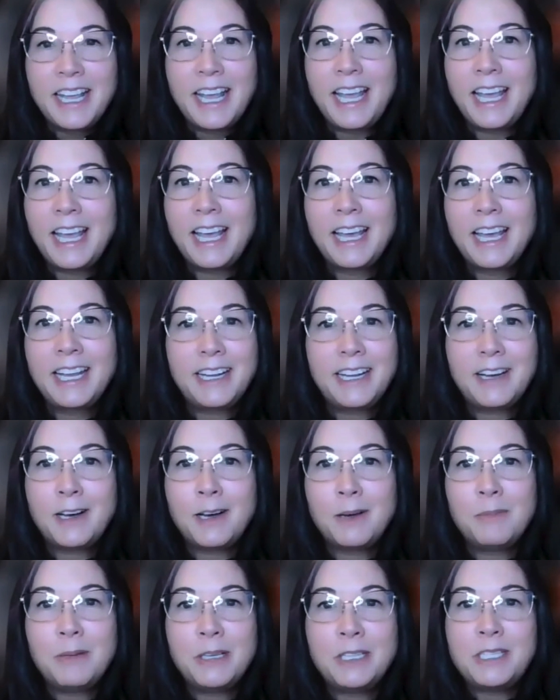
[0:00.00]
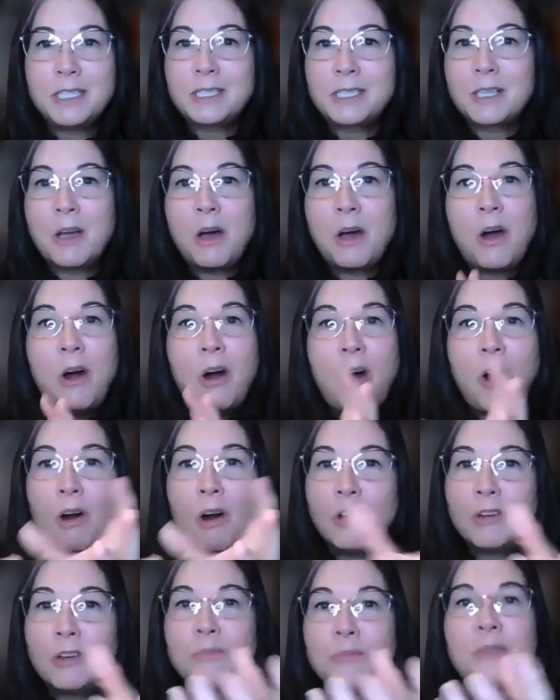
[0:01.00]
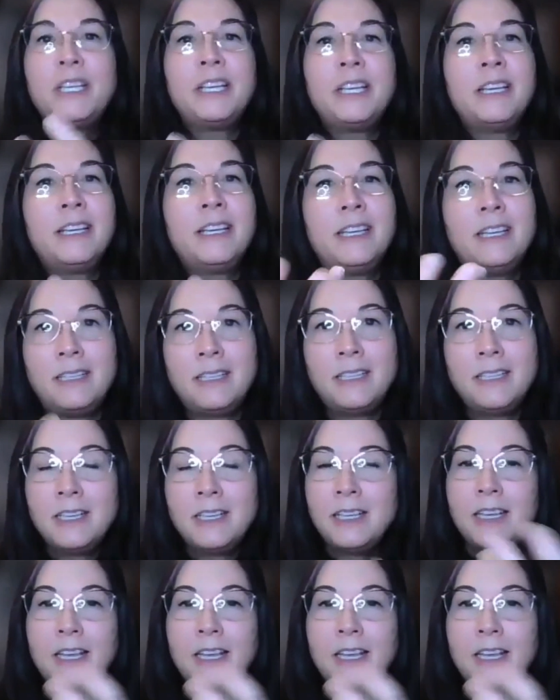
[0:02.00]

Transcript: and it just called me in.